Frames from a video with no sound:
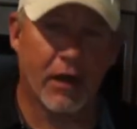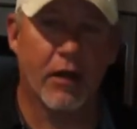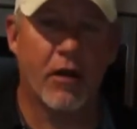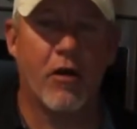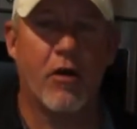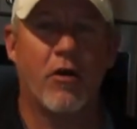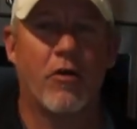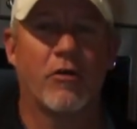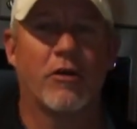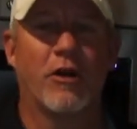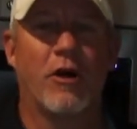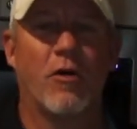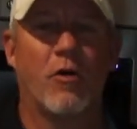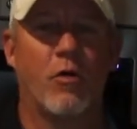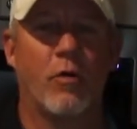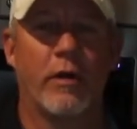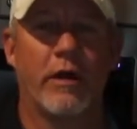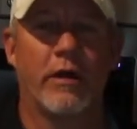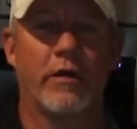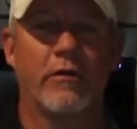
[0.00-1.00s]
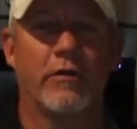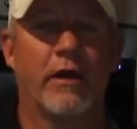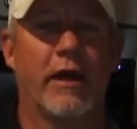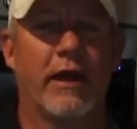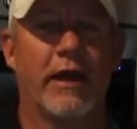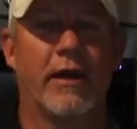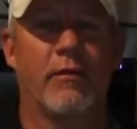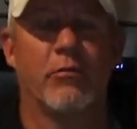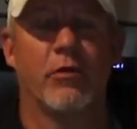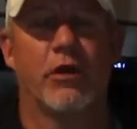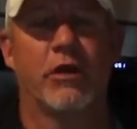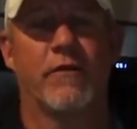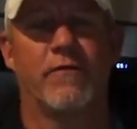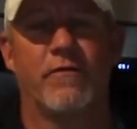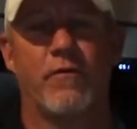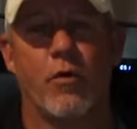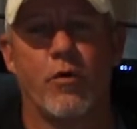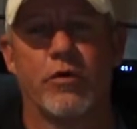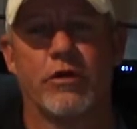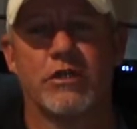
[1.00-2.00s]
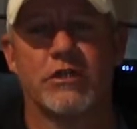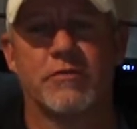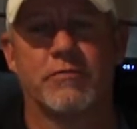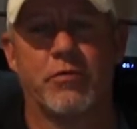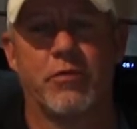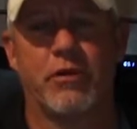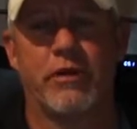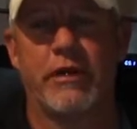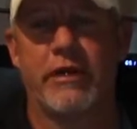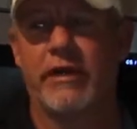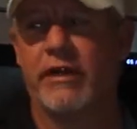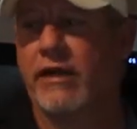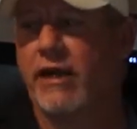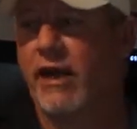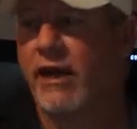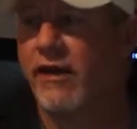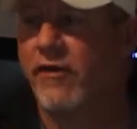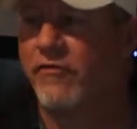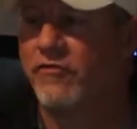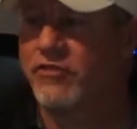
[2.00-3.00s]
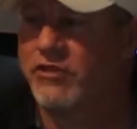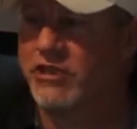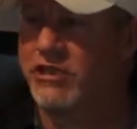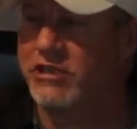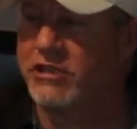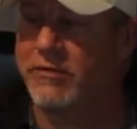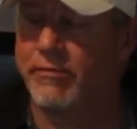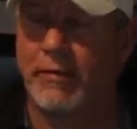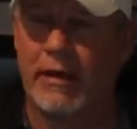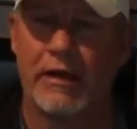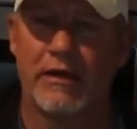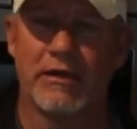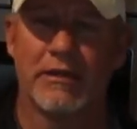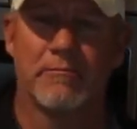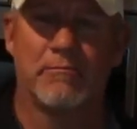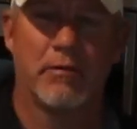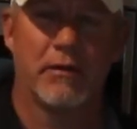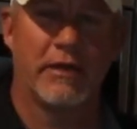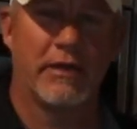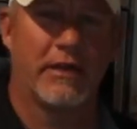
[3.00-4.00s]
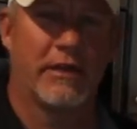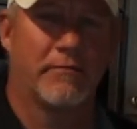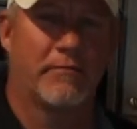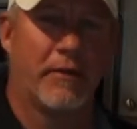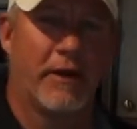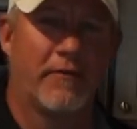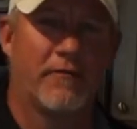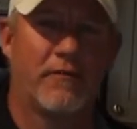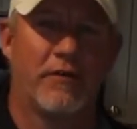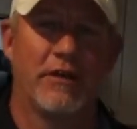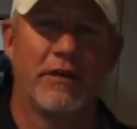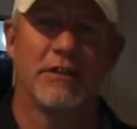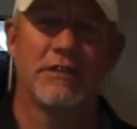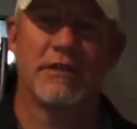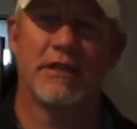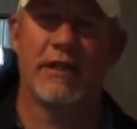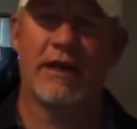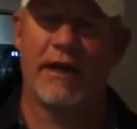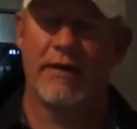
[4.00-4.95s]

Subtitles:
a long, cold winter. I am looking forward to spring. I have just about depleted my fish that